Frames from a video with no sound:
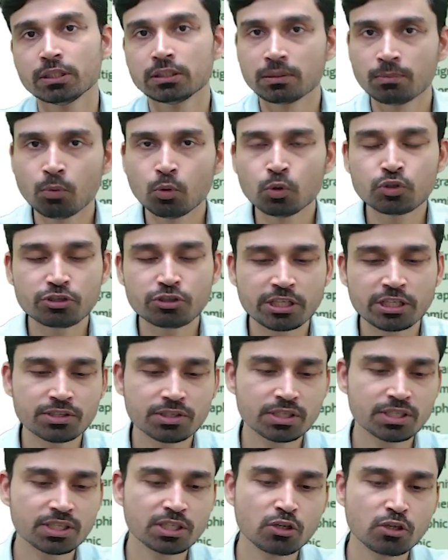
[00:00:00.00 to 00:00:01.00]
The most
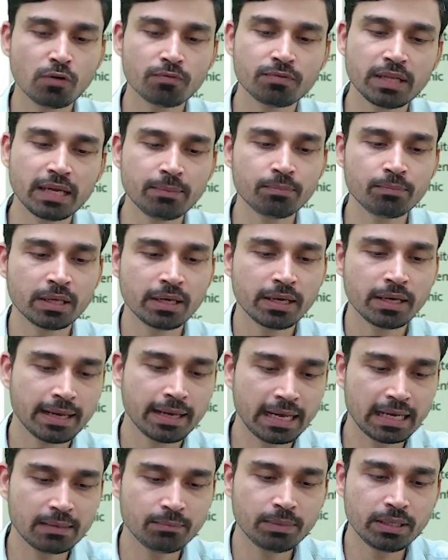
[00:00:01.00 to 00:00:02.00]
interesting of them
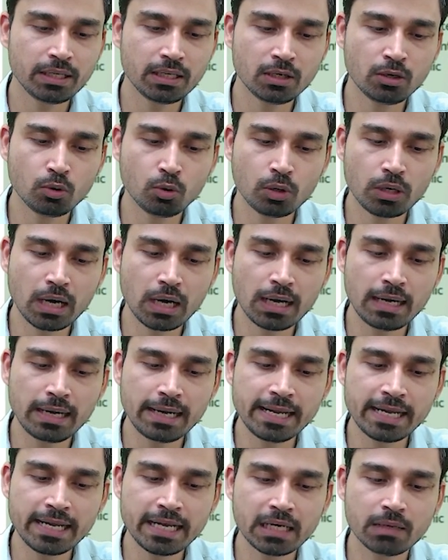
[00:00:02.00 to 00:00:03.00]
can be Lonar
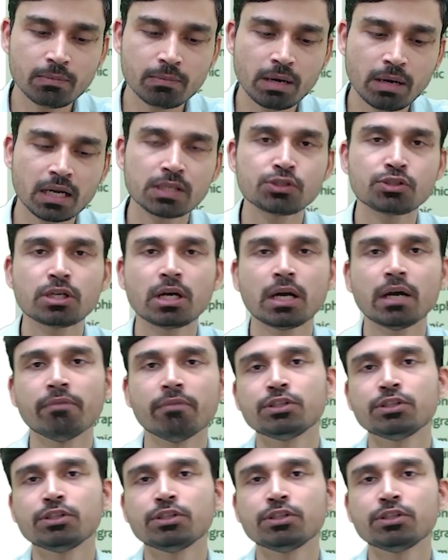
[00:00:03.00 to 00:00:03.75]
Lake in Maharashtra,